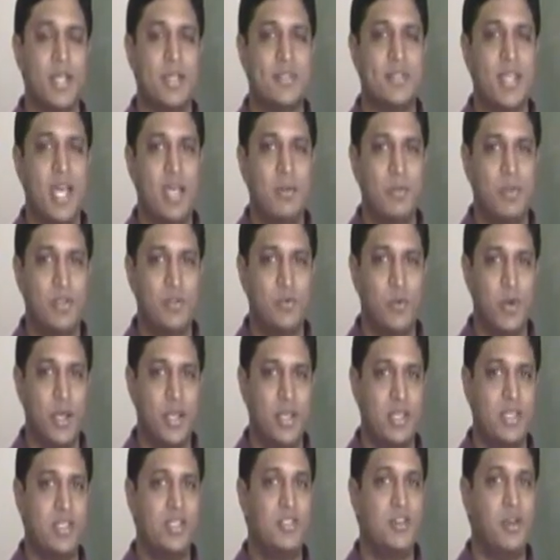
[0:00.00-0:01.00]
Assignment
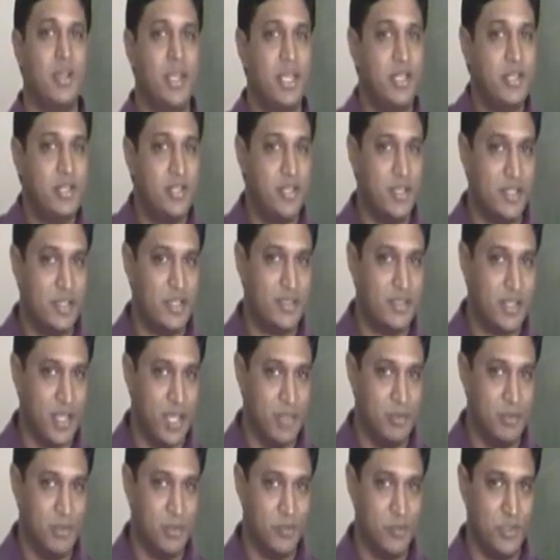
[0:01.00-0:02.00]
1 is your entry
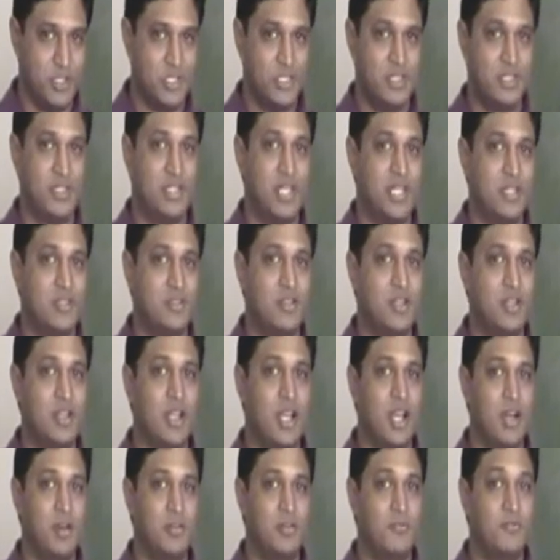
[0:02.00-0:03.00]
assignment, which does
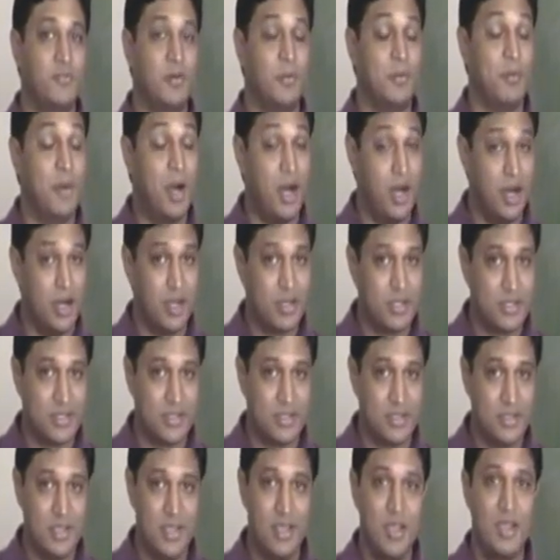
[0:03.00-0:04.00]
not count for
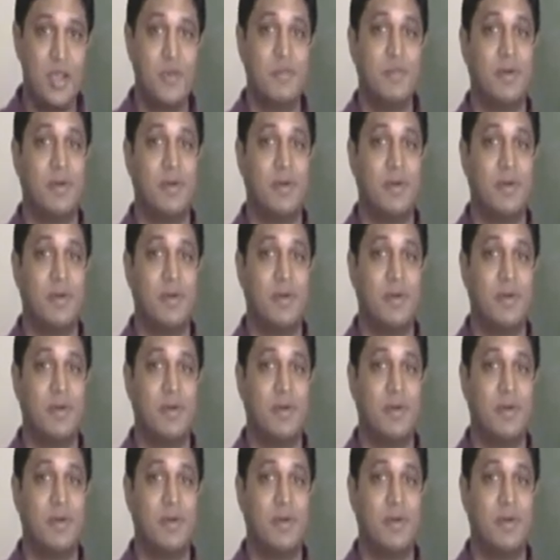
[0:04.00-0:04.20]
marks,